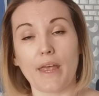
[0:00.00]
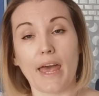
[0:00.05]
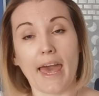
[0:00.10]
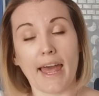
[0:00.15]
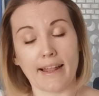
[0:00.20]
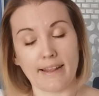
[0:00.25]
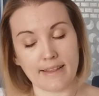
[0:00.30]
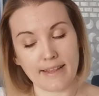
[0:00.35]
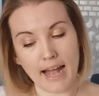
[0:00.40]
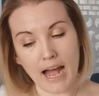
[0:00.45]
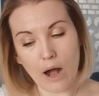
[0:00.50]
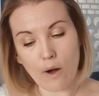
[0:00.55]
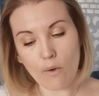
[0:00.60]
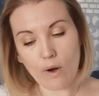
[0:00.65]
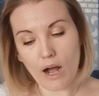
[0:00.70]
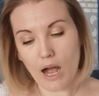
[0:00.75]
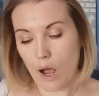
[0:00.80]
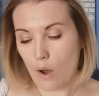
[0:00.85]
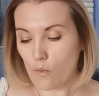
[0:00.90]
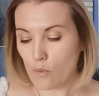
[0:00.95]
And
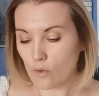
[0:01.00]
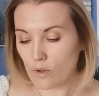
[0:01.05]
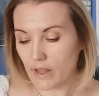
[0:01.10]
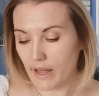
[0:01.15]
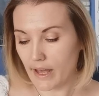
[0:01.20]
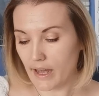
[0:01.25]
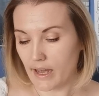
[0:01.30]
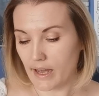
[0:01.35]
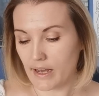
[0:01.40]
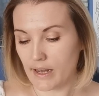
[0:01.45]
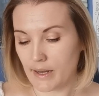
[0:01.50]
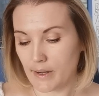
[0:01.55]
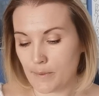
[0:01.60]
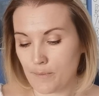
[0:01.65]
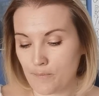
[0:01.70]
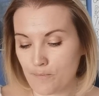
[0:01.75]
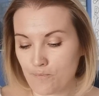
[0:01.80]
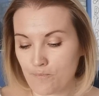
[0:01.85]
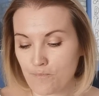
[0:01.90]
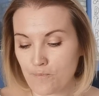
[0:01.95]
now I will
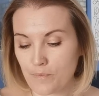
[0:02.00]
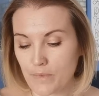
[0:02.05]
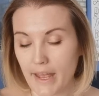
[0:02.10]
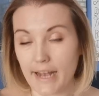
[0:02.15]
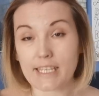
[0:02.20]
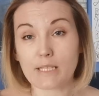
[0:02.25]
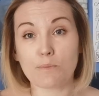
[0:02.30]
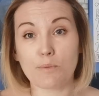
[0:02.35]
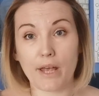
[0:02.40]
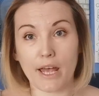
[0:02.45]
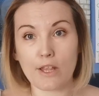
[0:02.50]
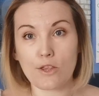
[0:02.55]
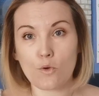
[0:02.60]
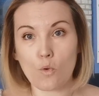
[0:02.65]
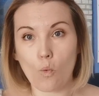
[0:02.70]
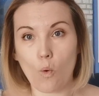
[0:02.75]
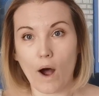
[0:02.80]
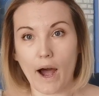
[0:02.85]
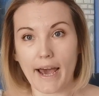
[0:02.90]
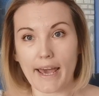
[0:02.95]
explain you
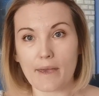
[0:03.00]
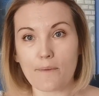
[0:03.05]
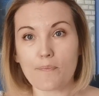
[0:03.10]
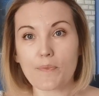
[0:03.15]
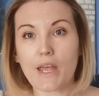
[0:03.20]
why.